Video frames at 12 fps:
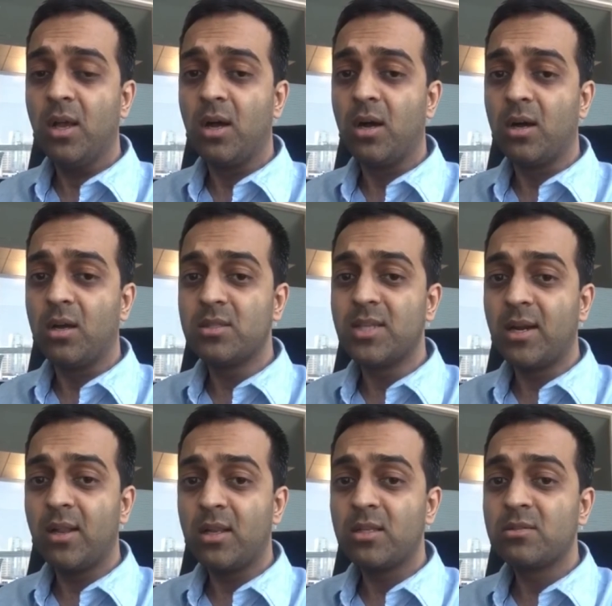uh,
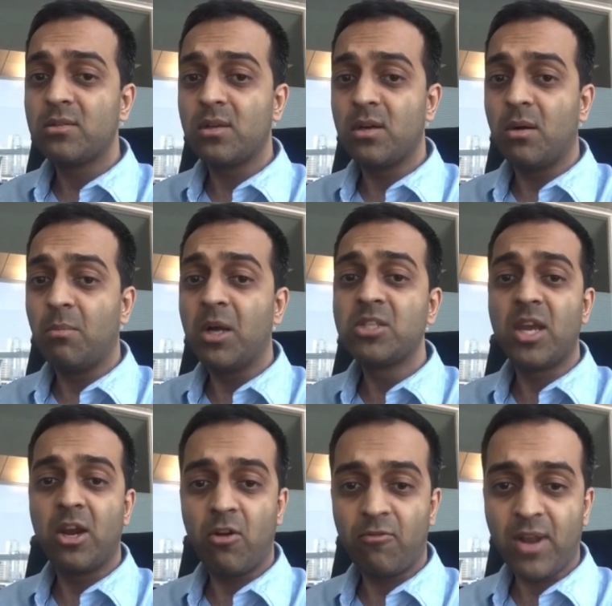Xender is uh, much
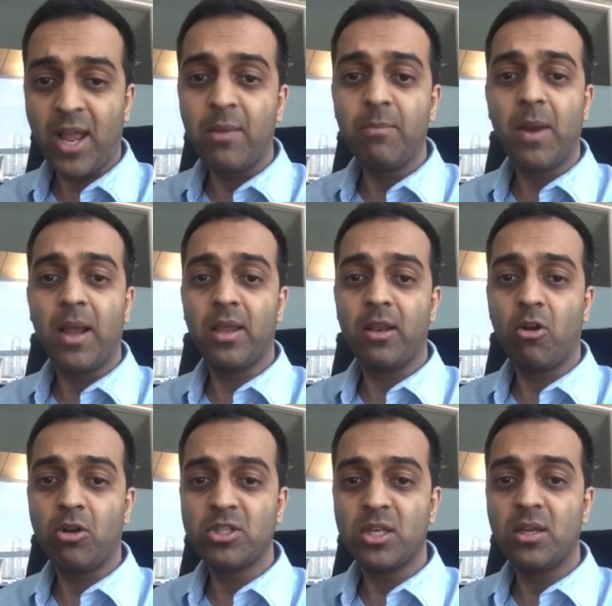ahead of time by
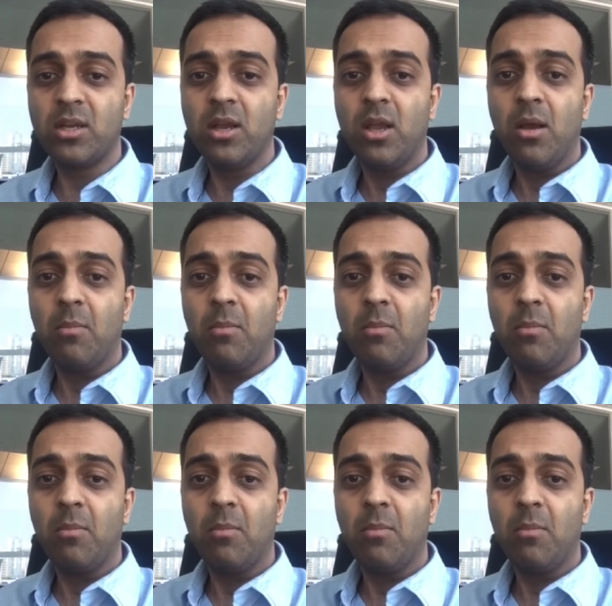launching